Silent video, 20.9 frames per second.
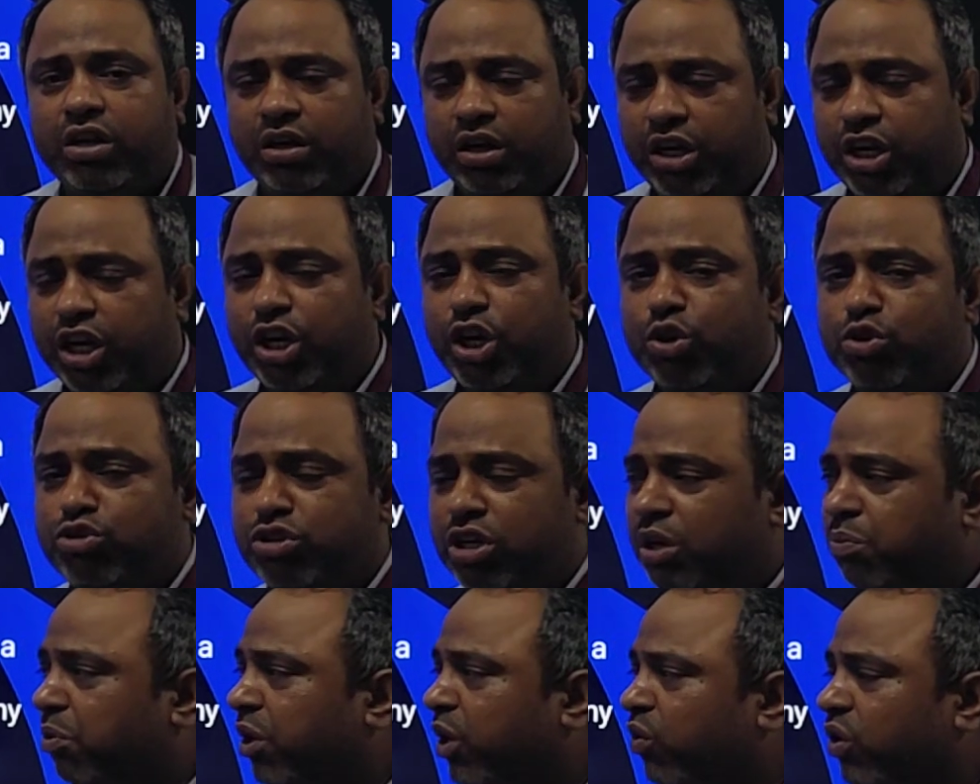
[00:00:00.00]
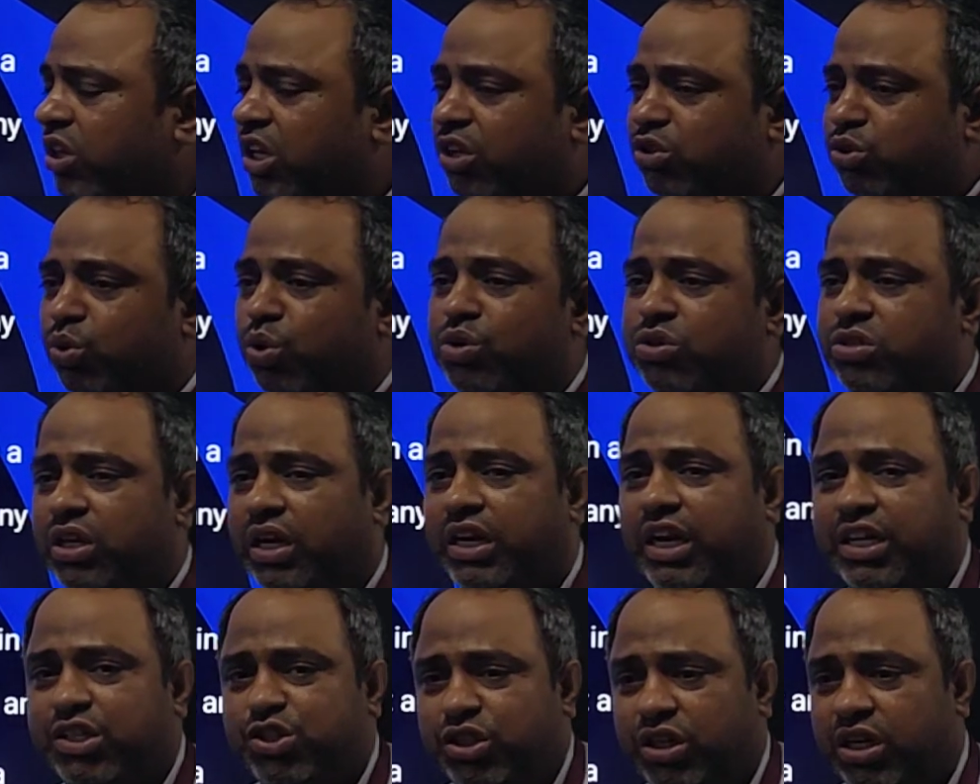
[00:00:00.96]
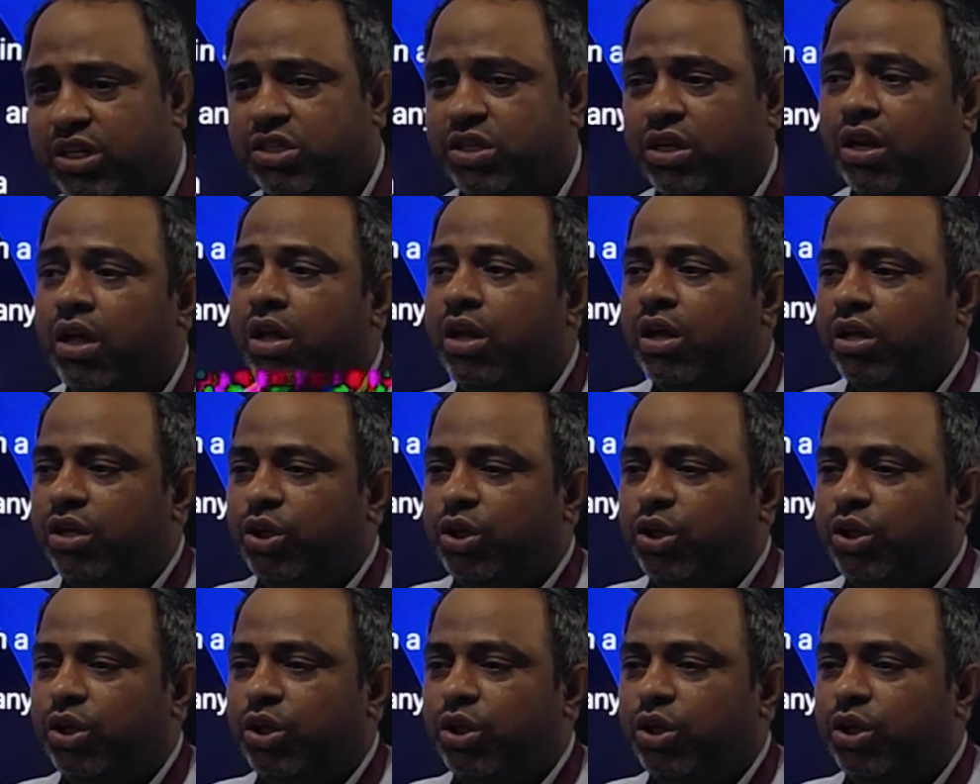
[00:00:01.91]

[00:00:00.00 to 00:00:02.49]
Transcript: introduced in between the source and destination.